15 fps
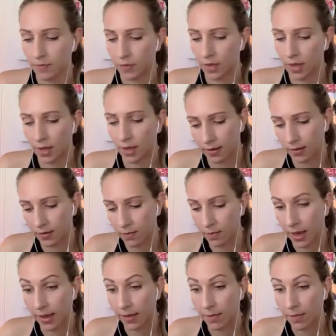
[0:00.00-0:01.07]
And
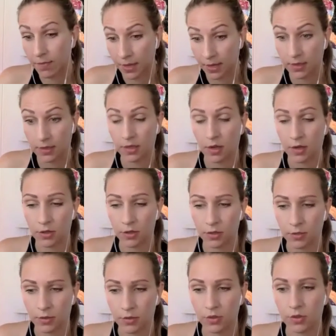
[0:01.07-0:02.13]
my biggest
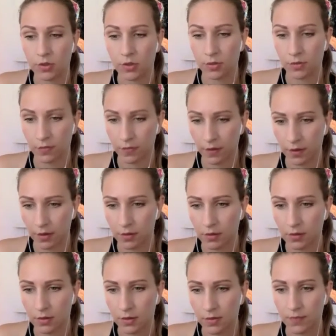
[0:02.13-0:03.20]
contribution to the
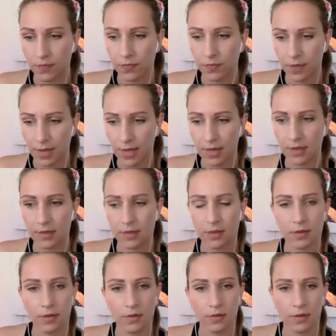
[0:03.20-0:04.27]
field is
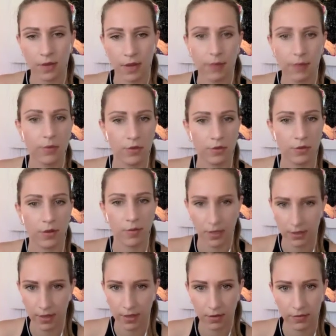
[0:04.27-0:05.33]
when I'm truly
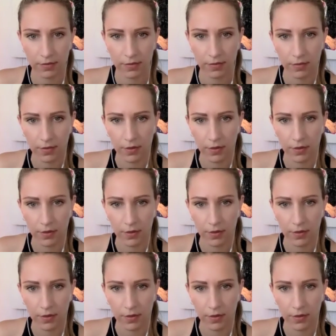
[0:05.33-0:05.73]
myself.